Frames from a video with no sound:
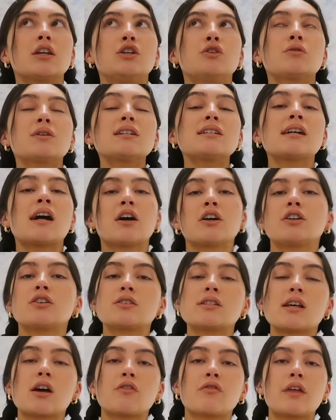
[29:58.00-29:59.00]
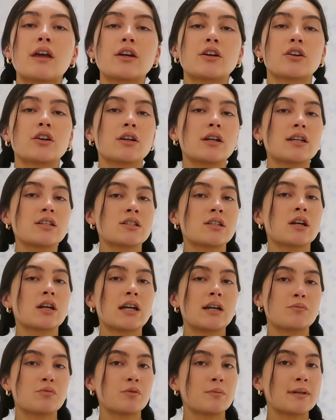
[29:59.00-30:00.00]
You could tell yourself that you're gonna start
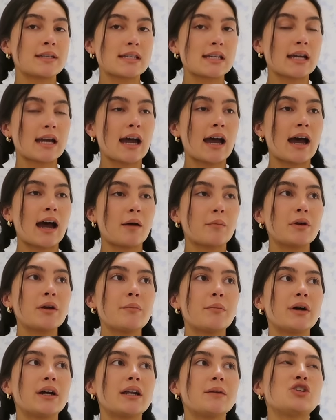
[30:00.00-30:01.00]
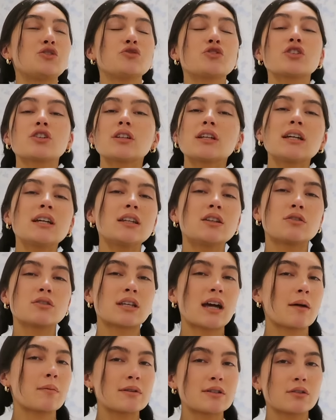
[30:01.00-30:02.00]
implementing a habit, but usually those
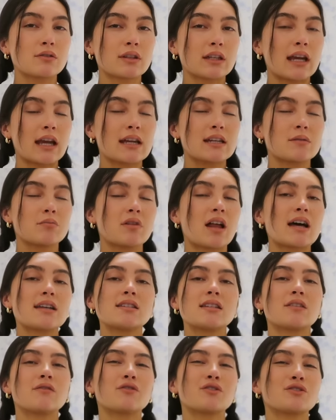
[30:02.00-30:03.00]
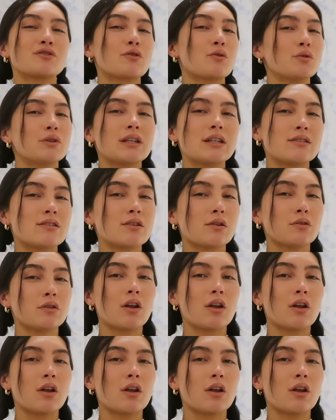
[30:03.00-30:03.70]
habits only end up lasting for only so